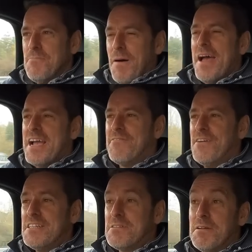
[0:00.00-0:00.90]
buy a
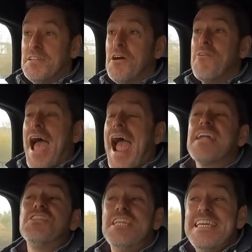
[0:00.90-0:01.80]
convertible and you don't
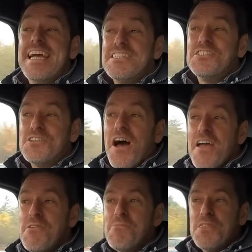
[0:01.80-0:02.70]
actually get to
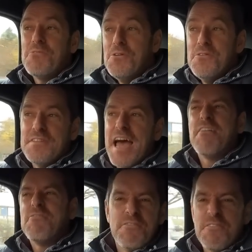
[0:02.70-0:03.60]
drive it with the roof
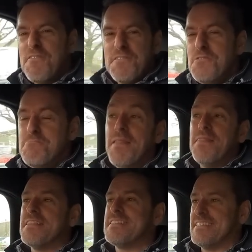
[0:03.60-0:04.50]
down for a few
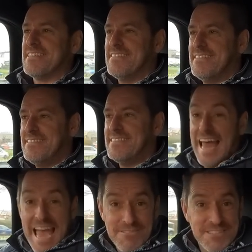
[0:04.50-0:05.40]
months.
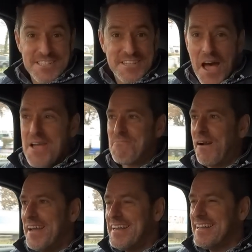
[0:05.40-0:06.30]
Now's the time,
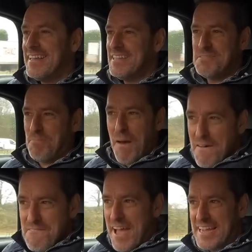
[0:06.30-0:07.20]
right?
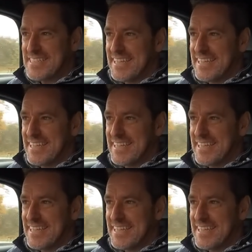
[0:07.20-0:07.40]
Perfect.